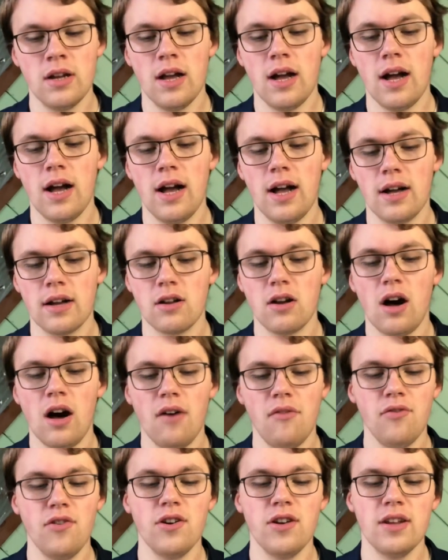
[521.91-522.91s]

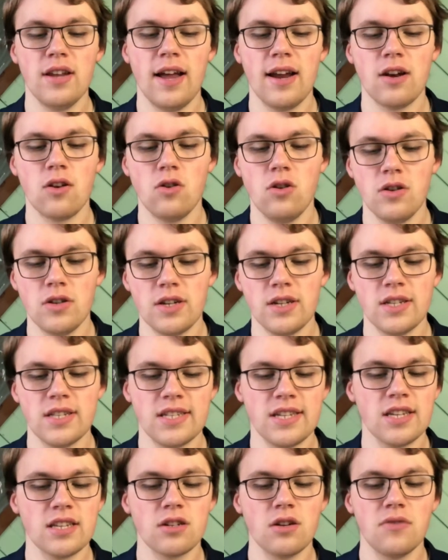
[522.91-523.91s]
Caulfield had a goal and an
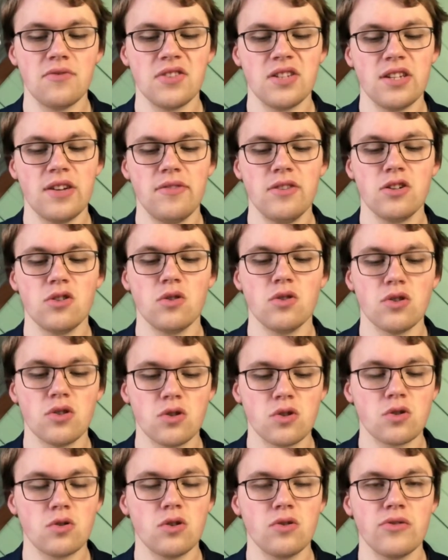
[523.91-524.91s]
assist. Kovacevic also
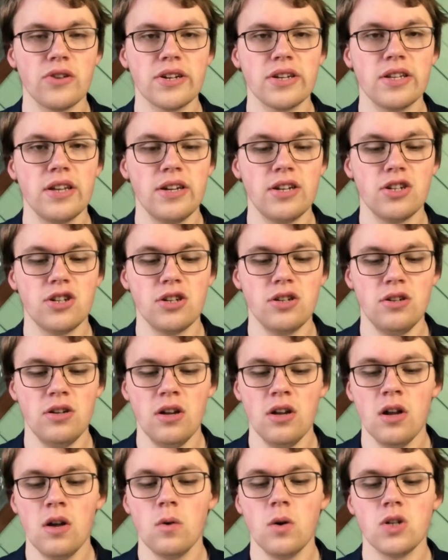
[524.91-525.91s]
scored in regulation,
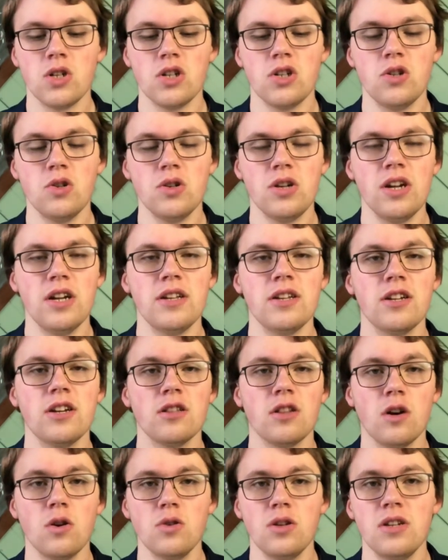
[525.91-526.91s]
while Suzuki and
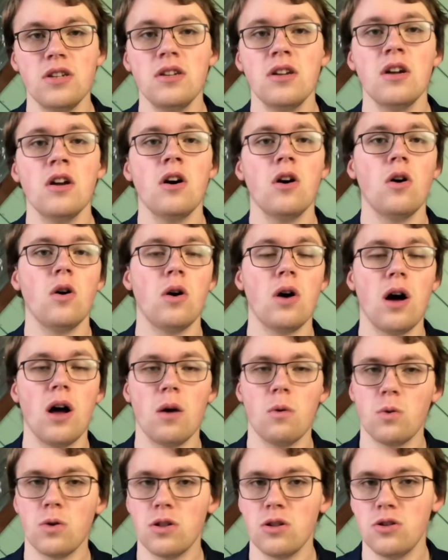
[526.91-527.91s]
Yolonen
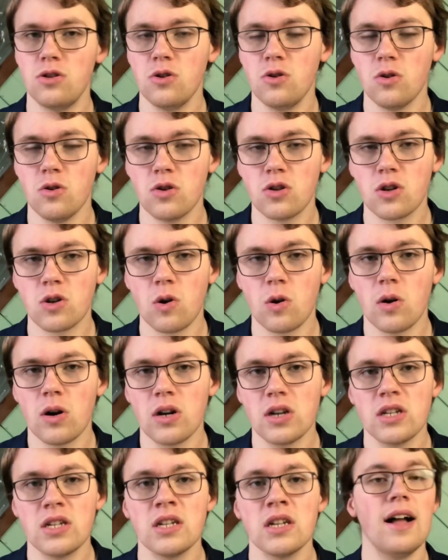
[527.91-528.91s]
were the 2 goal
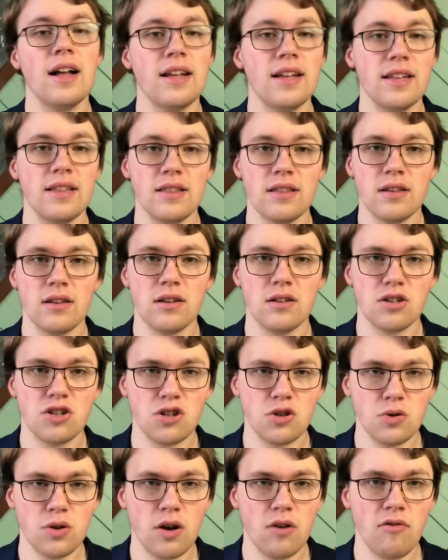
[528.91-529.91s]
scorers in the
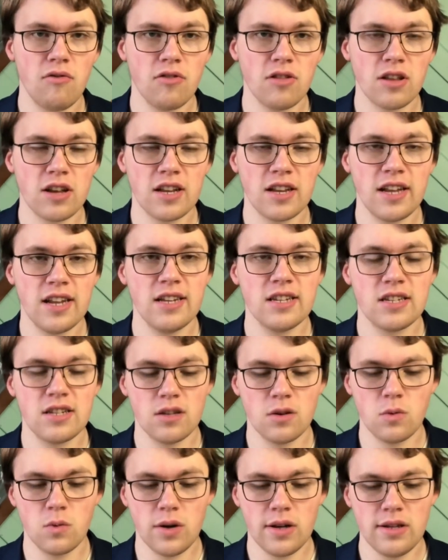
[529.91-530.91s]
shootout for the Canadiens in
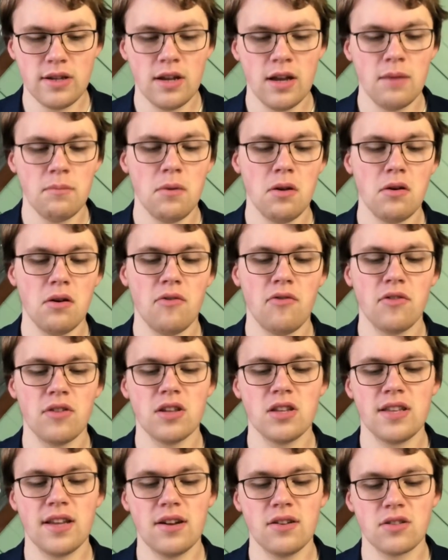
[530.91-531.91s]
the win. Meanwhile, for the
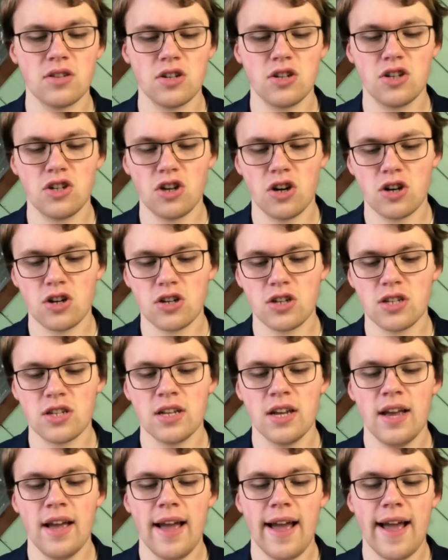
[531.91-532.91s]
San Jose Sharks,
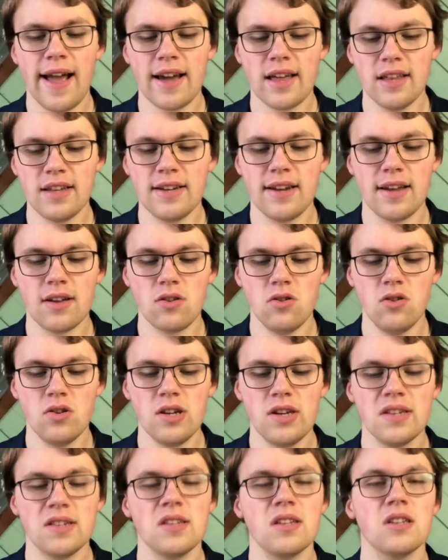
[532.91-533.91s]
Eklund had a goal and
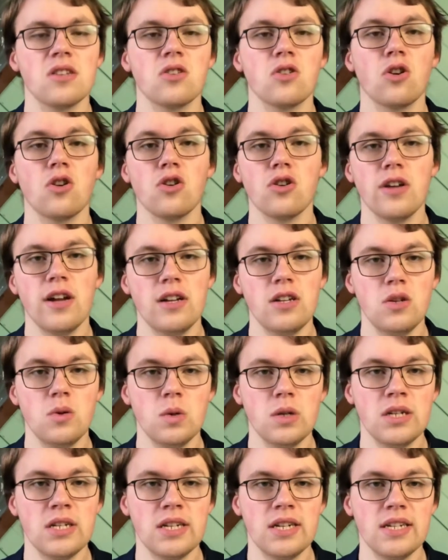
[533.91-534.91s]
an assist. Hurdle had
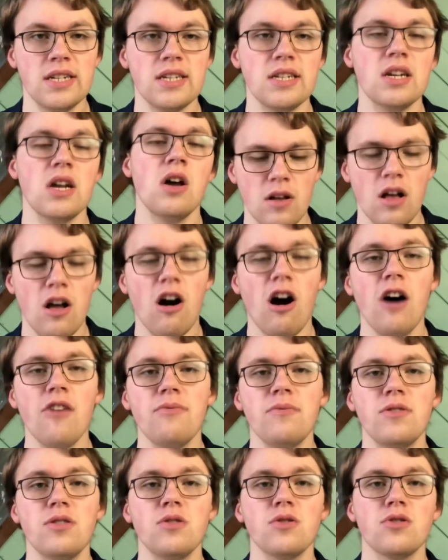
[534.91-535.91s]
2 assists.
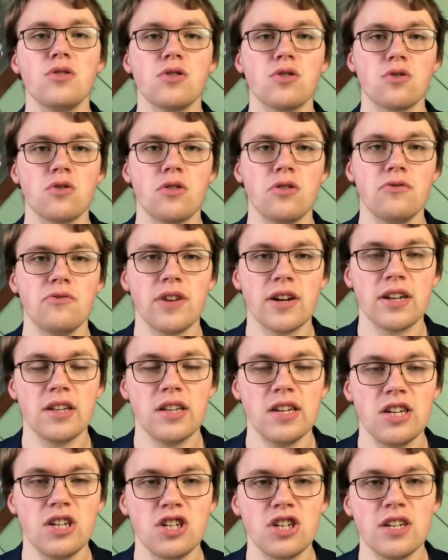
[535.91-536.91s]
Hoffman also scored in
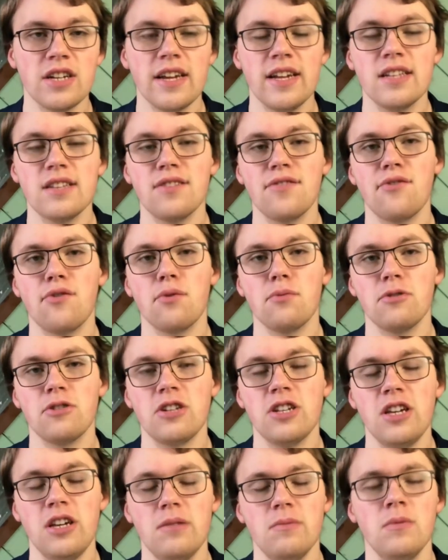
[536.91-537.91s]
regulation against his former
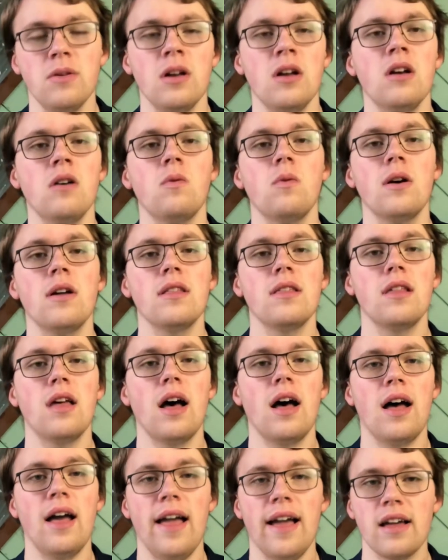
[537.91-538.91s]
team, while
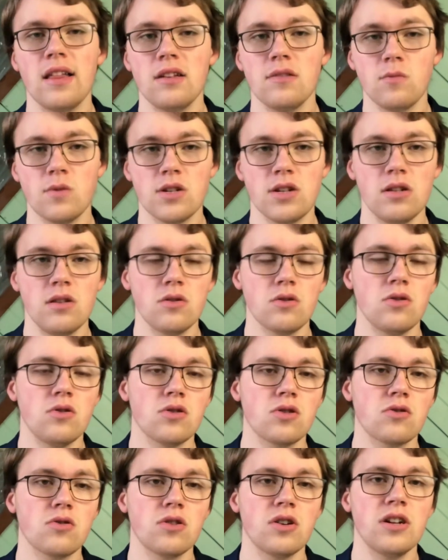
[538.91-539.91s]
Eklund was the lone goal
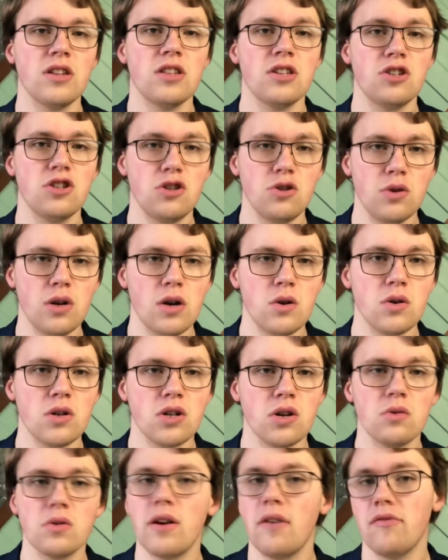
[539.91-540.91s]
scorer in the shootout.
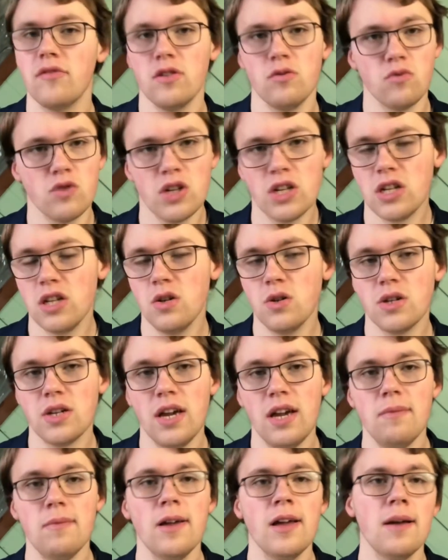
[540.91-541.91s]
So definitely really close
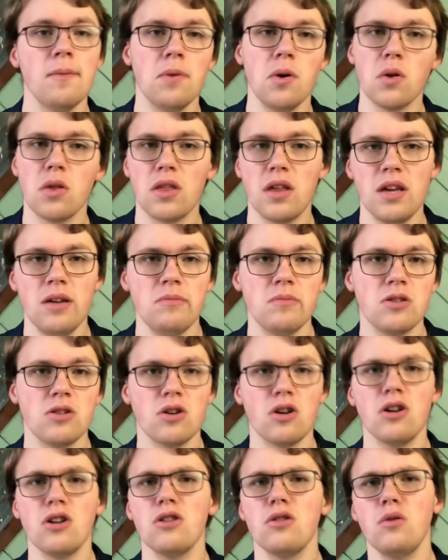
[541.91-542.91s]
game. Both teams
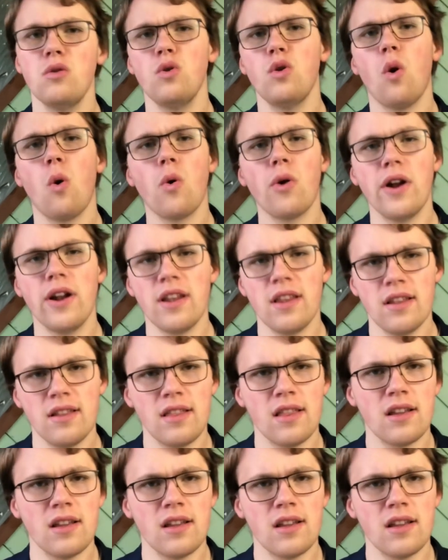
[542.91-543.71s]
are lower end in